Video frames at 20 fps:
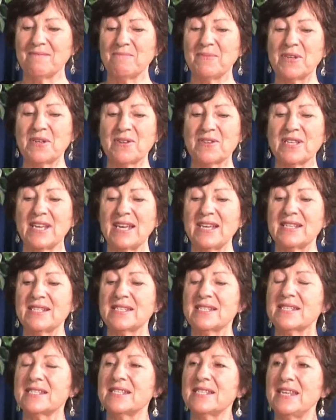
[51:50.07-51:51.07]
because I
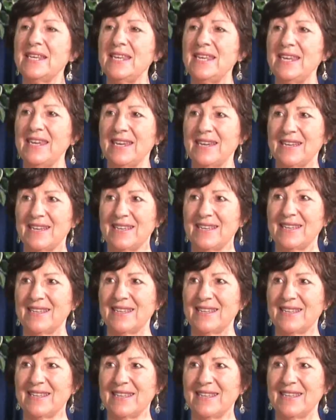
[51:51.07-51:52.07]
could see.
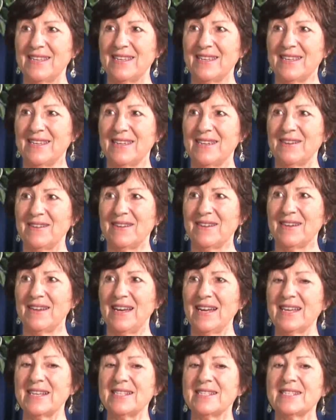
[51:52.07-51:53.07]

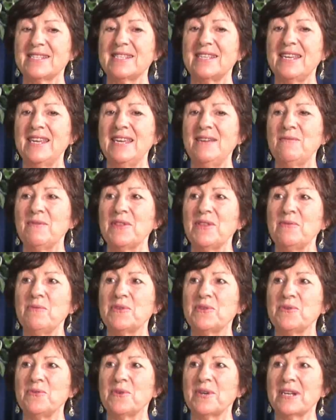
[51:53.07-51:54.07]
Wow. I could see what they
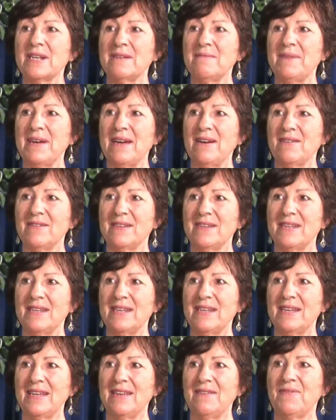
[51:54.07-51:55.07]
were talking about.
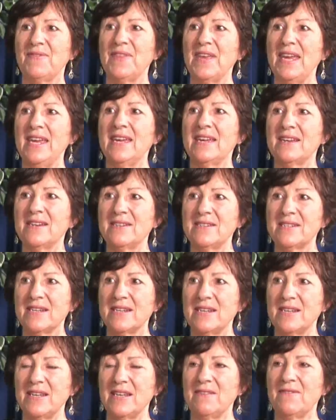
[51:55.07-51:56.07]
If they could,
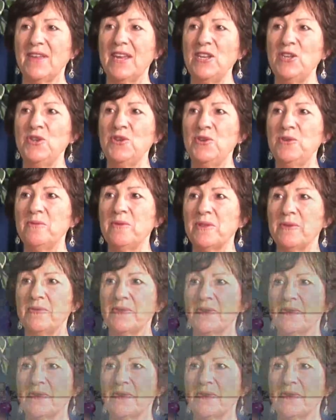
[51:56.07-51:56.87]
if they knew what they were